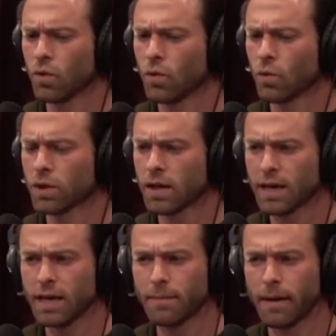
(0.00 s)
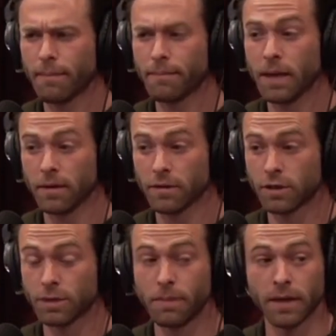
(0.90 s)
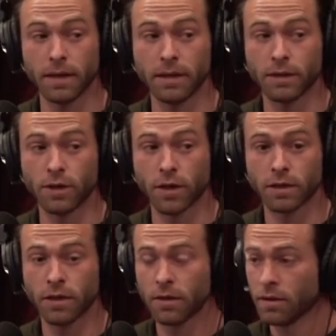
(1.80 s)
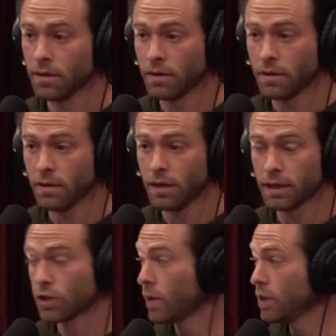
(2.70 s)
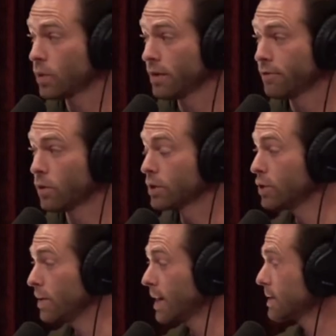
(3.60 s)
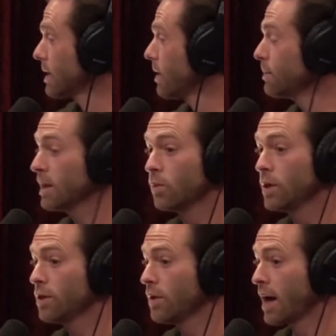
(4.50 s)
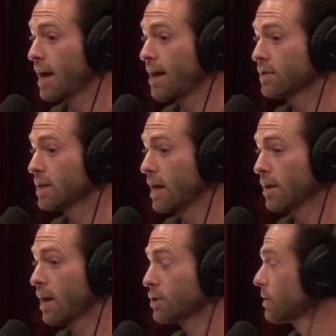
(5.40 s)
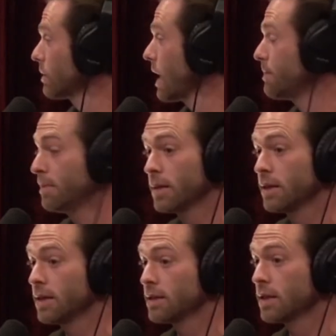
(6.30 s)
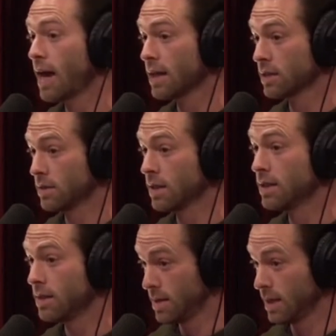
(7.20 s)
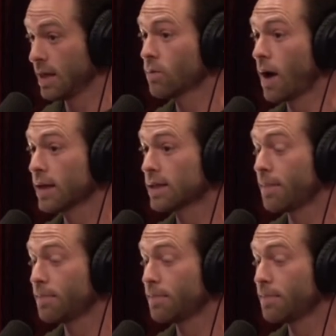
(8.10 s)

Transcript: We're talking about pillars buried in dirt. It's 2024. Do not tell me that we do not have the technological capability to dig rocks up.